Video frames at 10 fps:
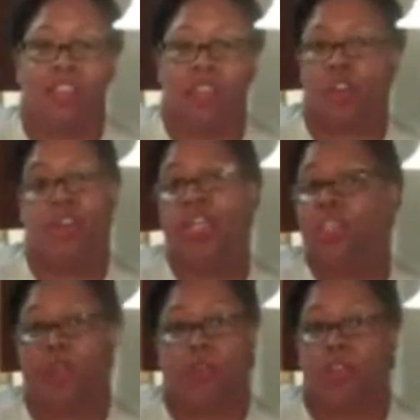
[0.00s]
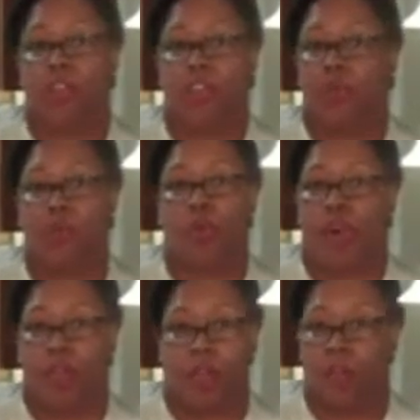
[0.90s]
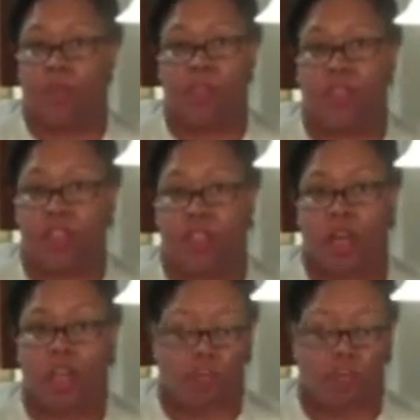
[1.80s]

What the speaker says: your greens, whatever green you want. I'm using a